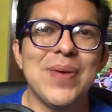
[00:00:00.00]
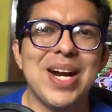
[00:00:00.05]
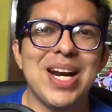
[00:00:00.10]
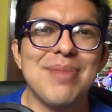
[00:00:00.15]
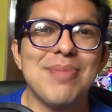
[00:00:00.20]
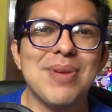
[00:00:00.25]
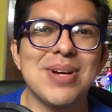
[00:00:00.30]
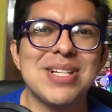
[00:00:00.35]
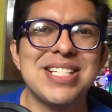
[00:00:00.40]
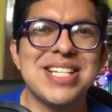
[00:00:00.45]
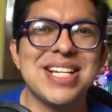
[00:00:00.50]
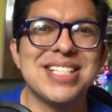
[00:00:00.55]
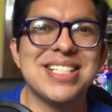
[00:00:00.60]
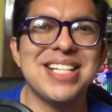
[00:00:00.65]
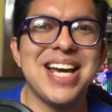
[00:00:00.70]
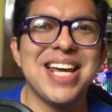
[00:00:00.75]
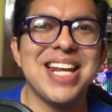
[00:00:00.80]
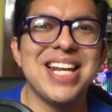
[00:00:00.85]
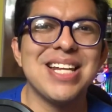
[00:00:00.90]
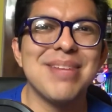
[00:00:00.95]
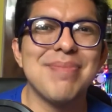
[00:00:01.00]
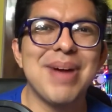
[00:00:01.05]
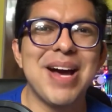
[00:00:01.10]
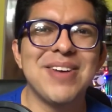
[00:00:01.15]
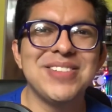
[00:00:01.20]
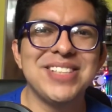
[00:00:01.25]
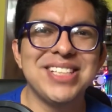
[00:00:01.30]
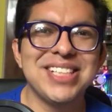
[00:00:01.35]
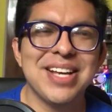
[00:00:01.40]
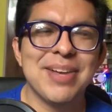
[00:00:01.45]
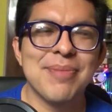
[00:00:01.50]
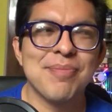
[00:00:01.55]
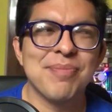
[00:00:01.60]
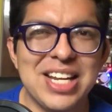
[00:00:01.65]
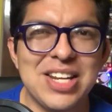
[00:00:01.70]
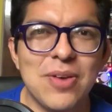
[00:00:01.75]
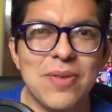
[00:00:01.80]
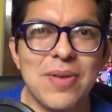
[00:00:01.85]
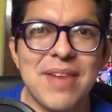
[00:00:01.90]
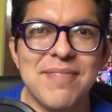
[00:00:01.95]
now what I'm most excited about,
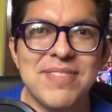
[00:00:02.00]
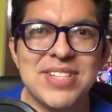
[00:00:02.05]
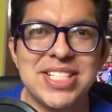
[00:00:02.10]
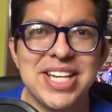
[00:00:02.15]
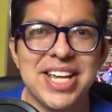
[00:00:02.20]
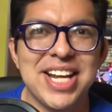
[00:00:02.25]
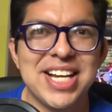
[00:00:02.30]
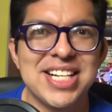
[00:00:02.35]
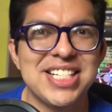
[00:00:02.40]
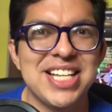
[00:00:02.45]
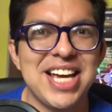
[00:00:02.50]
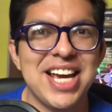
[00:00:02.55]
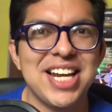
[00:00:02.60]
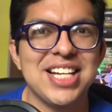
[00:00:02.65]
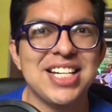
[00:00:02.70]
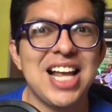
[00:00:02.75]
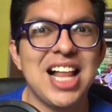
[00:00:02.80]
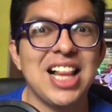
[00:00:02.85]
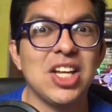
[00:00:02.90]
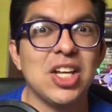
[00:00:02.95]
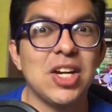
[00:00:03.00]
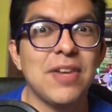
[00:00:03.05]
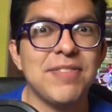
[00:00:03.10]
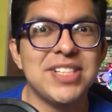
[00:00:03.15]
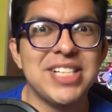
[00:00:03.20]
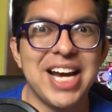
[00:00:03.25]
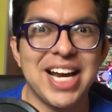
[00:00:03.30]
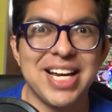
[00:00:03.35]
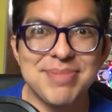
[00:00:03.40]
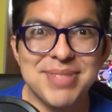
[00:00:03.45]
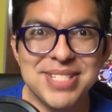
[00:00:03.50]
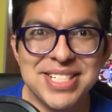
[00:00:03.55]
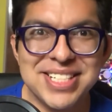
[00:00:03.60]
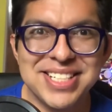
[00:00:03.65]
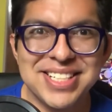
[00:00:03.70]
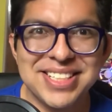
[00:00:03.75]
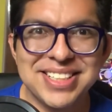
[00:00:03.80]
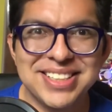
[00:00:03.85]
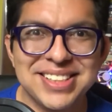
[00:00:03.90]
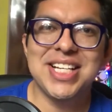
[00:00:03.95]
that I know I've said excited a lot of
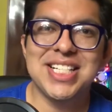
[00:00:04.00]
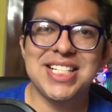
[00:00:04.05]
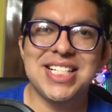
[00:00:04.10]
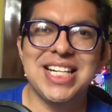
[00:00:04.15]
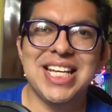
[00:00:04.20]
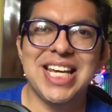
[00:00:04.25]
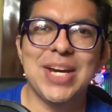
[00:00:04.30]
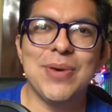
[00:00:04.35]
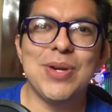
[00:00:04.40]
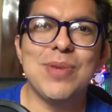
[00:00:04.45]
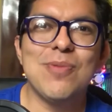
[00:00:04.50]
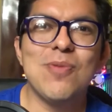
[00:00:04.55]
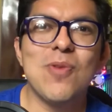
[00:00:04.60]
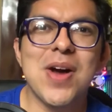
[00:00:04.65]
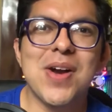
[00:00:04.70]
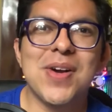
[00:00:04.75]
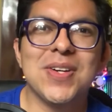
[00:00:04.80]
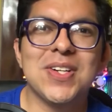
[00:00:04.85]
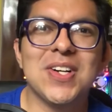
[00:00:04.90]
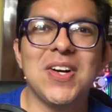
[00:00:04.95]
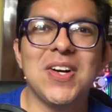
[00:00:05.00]
times, are these liquid